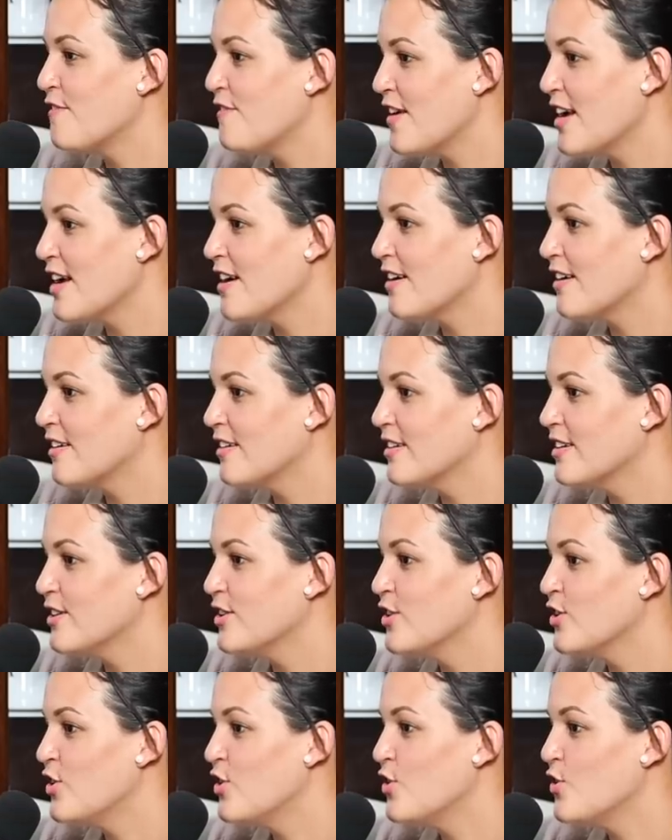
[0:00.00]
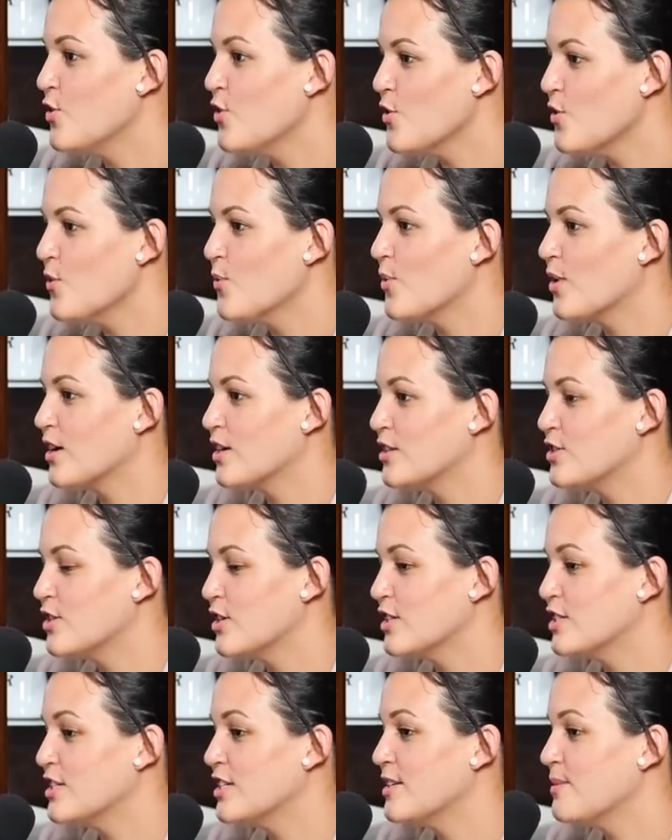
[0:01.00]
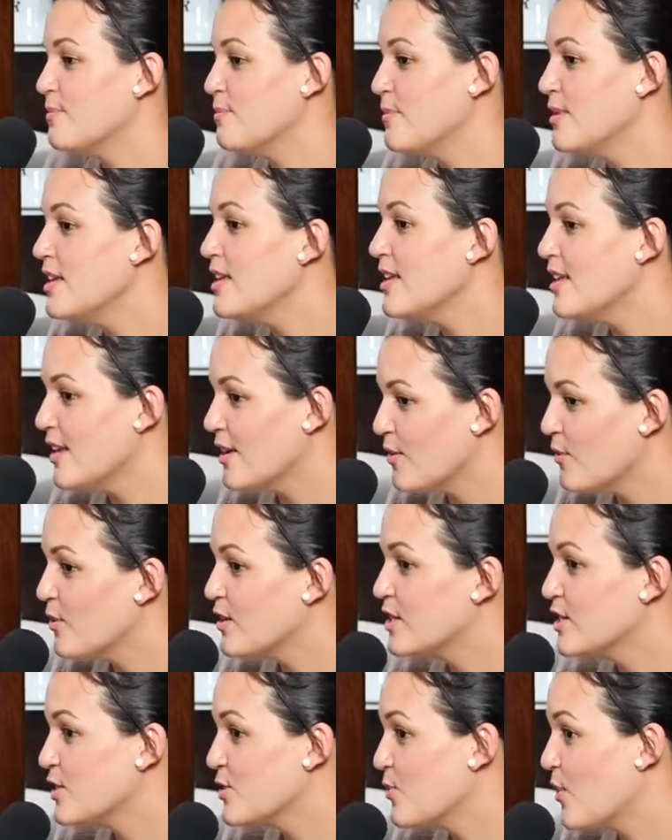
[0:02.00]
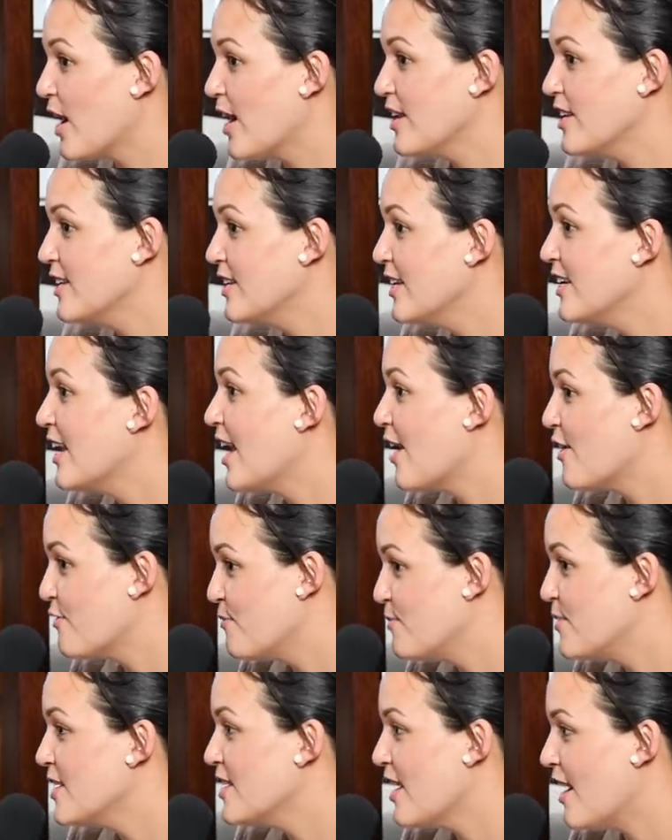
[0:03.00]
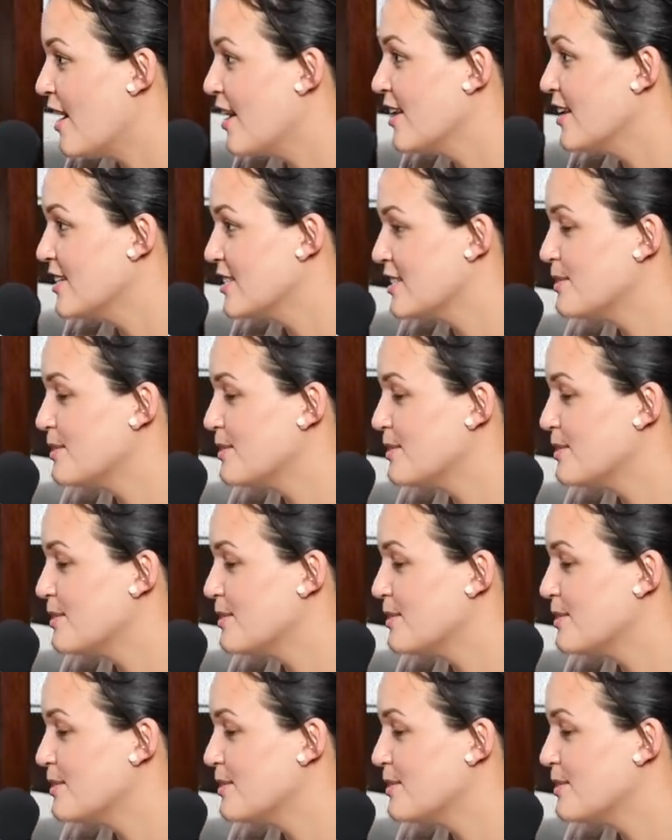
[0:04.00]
fair, you were judging me, which is why you didn't have me on the